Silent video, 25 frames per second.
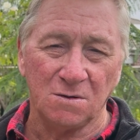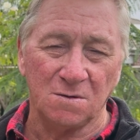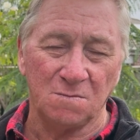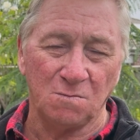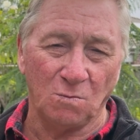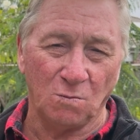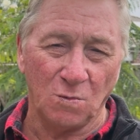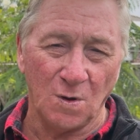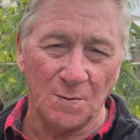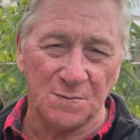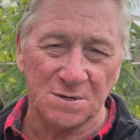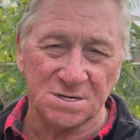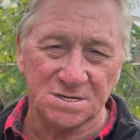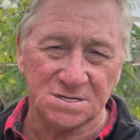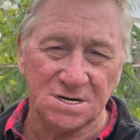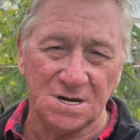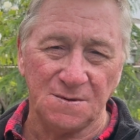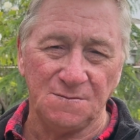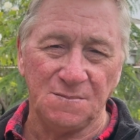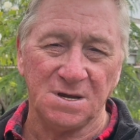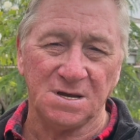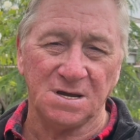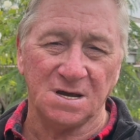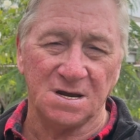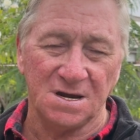and
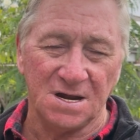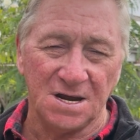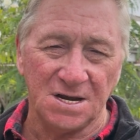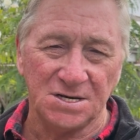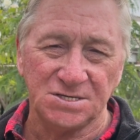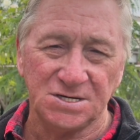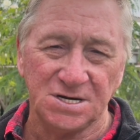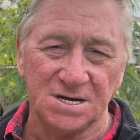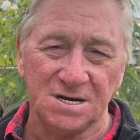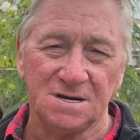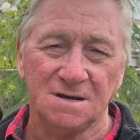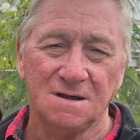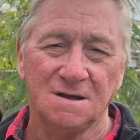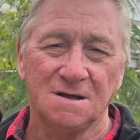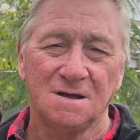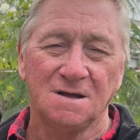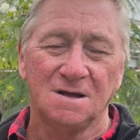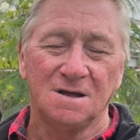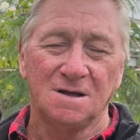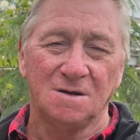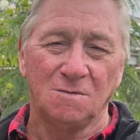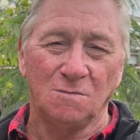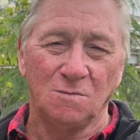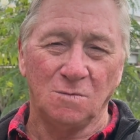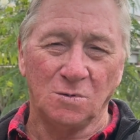whippersnipping and edging
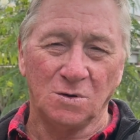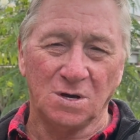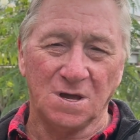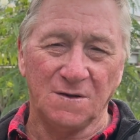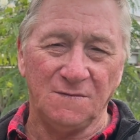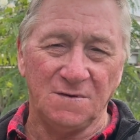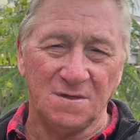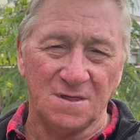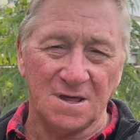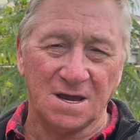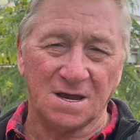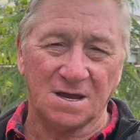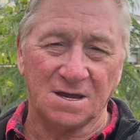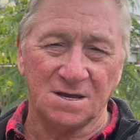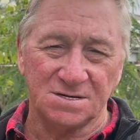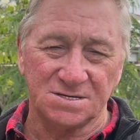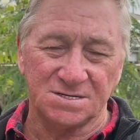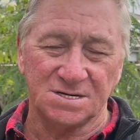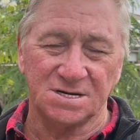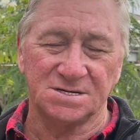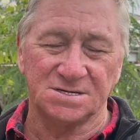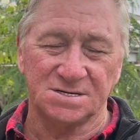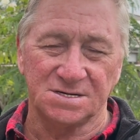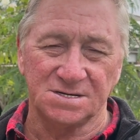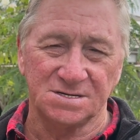will give you that
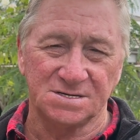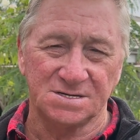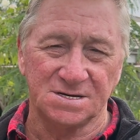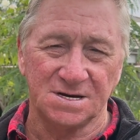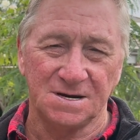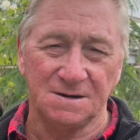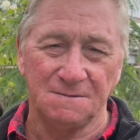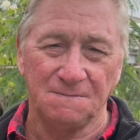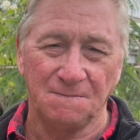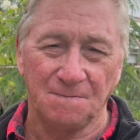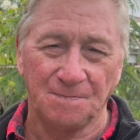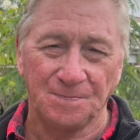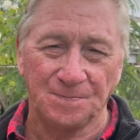consistency.